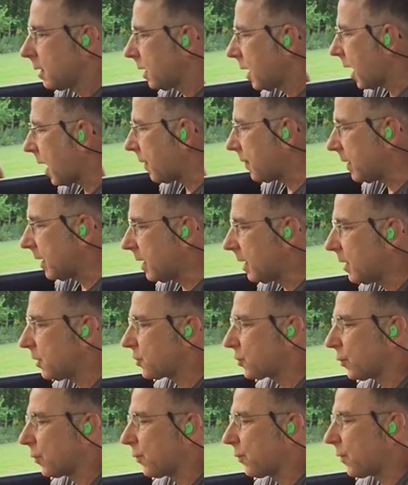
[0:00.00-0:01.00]
on the
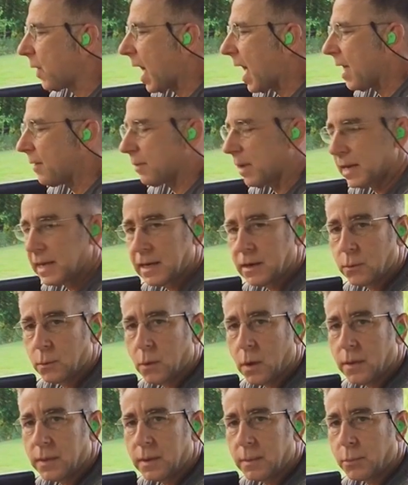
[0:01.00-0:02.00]
initial 5, I didn't
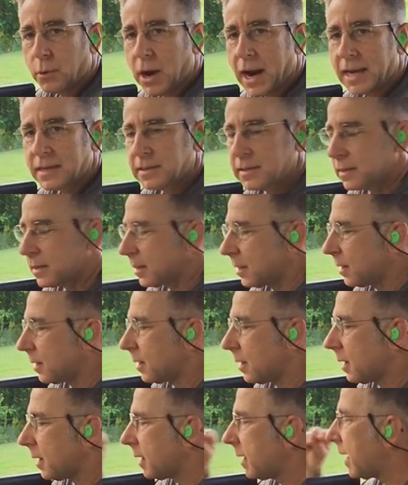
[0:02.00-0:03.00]
run the brass
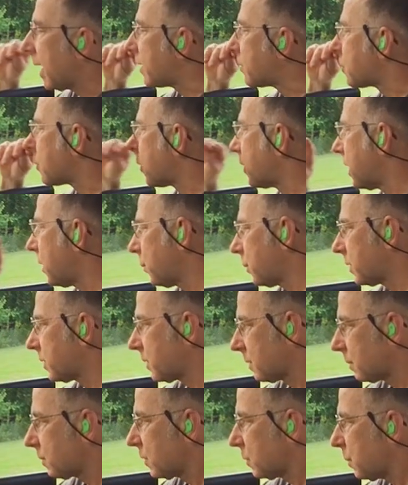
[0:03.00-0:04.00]
catcher, and it
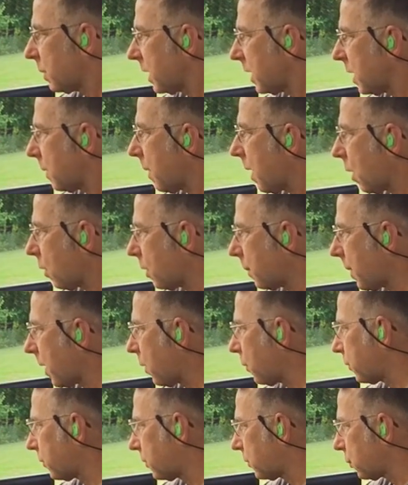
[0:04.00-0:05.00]
was spitting them out
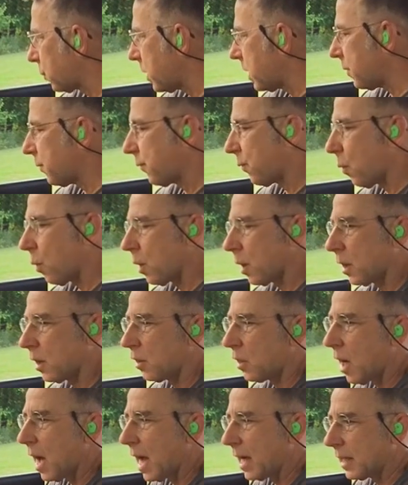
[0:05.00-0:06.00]
about 3 to 4
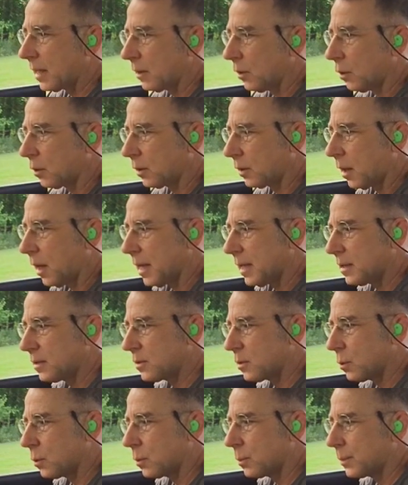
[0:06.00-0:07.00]
o'clock, it looked like,
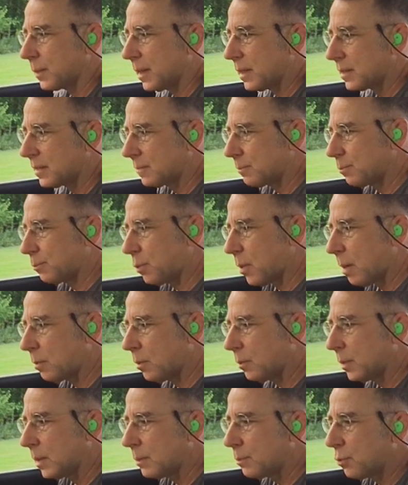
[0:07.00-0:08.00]
so it's
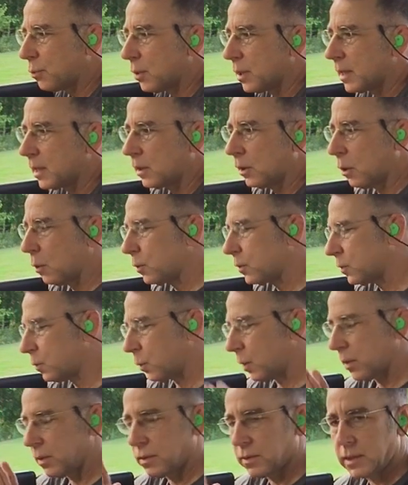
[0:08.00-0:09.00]
probably pretty close
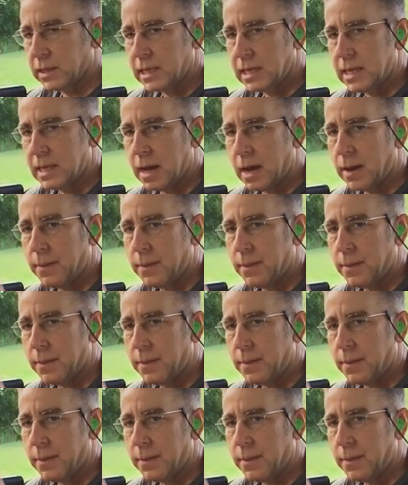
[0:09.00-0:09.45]
with the